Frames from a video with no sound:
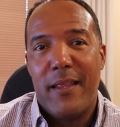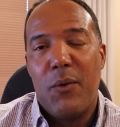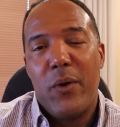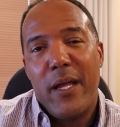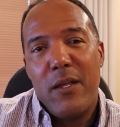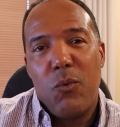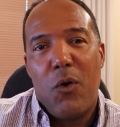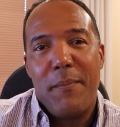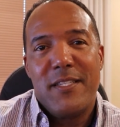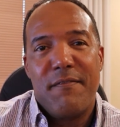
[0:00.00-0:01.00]
That way you
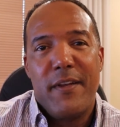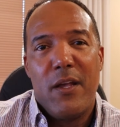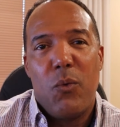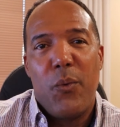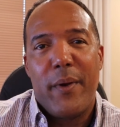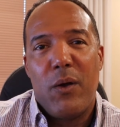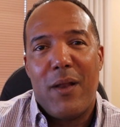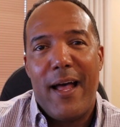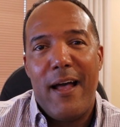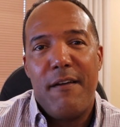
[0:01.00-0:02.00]
won't miss a video when we go
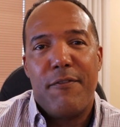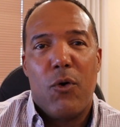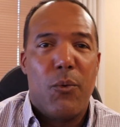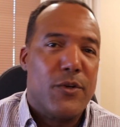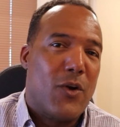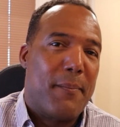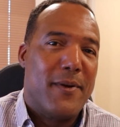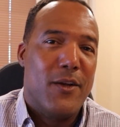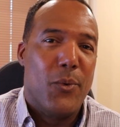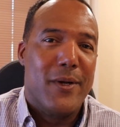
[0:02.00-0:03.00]
live or we drop a
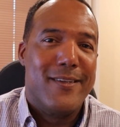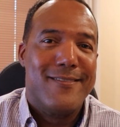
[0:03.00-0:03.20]
new one.